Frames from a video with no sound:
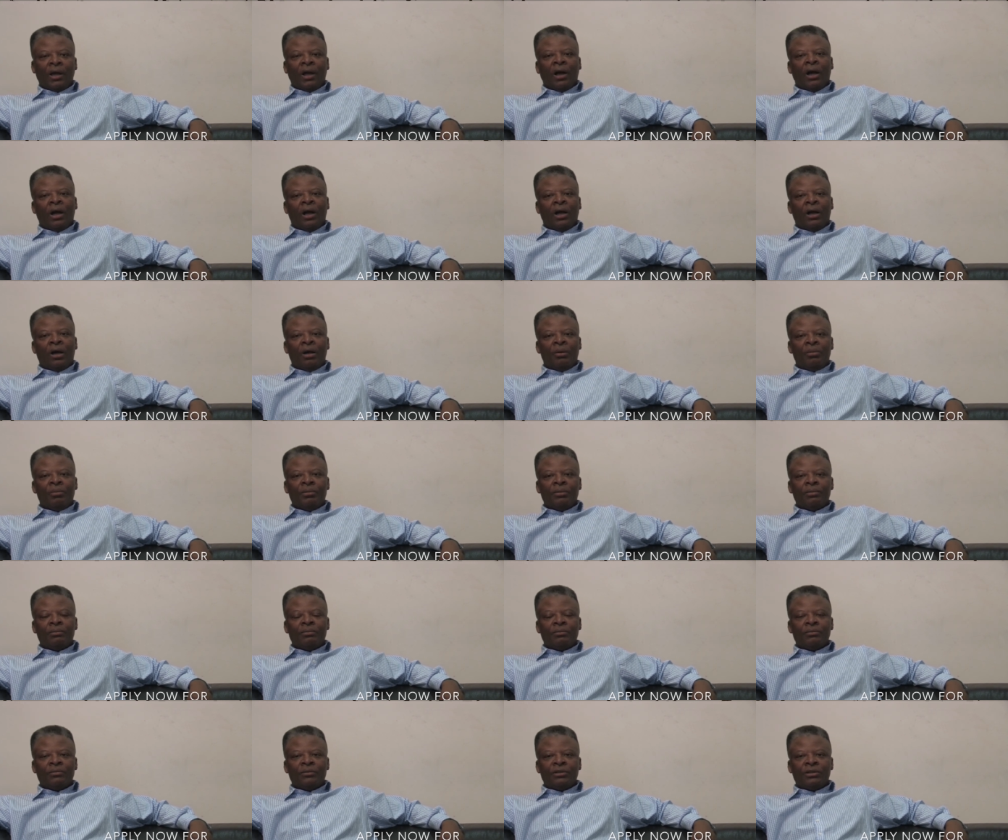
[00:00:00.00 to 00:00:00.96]

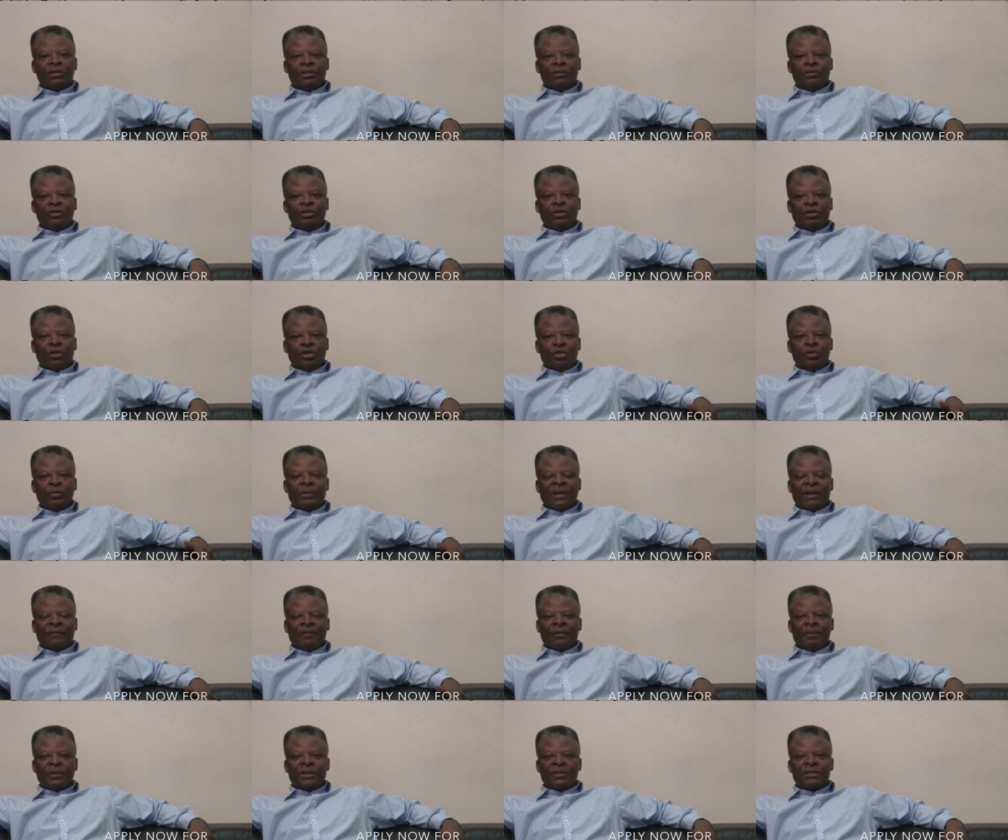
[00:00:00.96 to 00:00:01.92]
You know, you'd
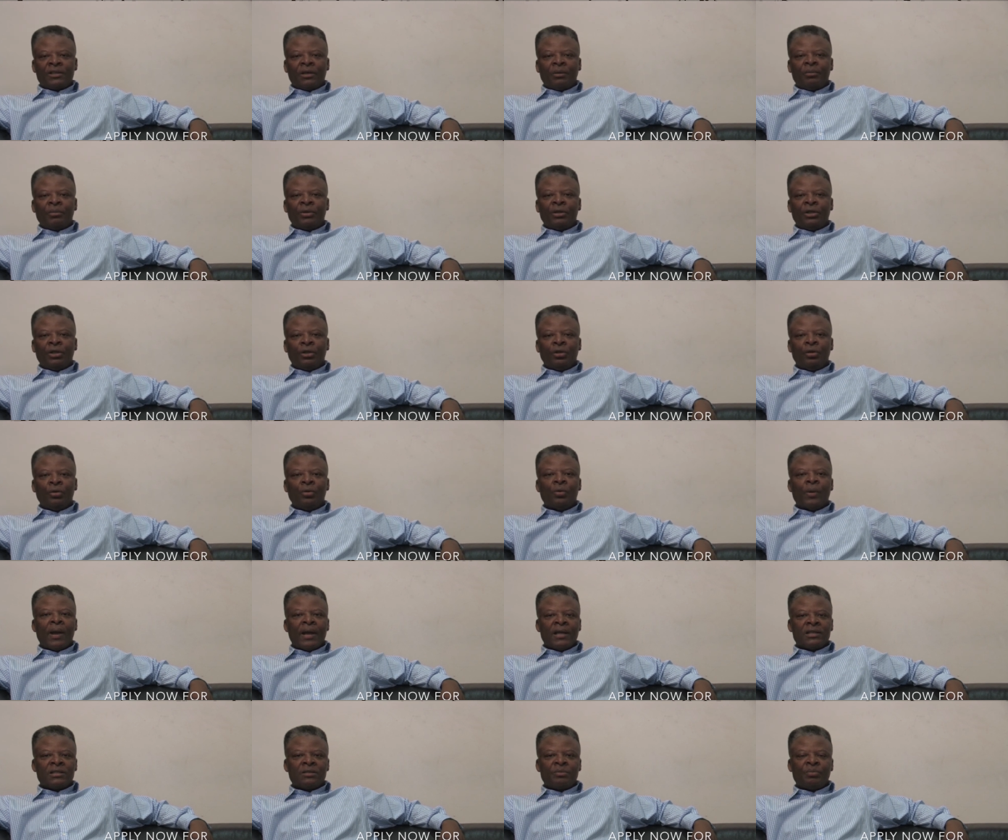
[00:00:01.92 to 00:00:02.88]
have to be somebody who
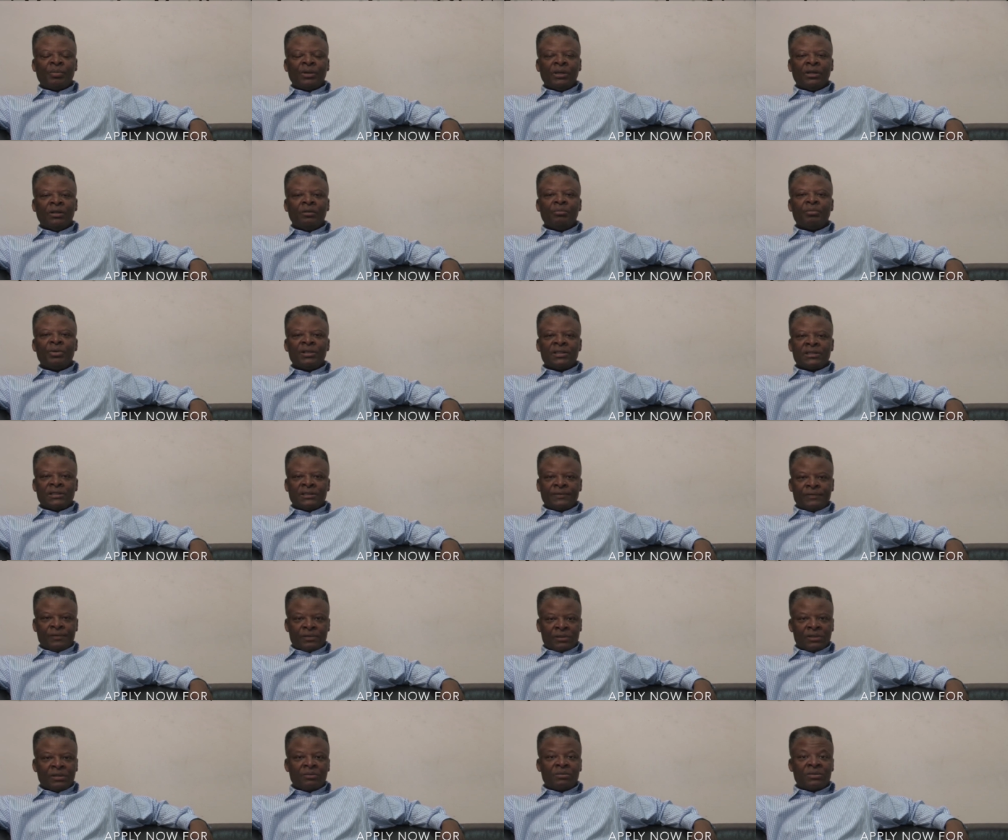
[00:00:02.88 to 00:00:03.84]
has been in business
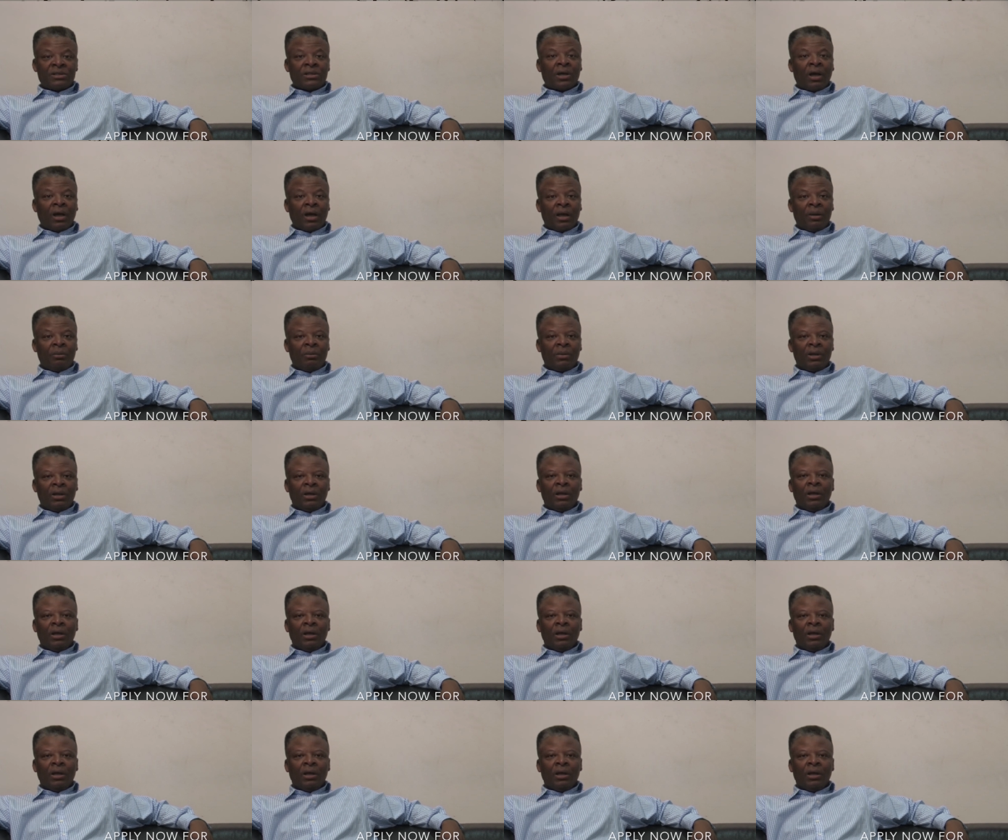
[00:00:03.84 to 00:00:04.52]
for some time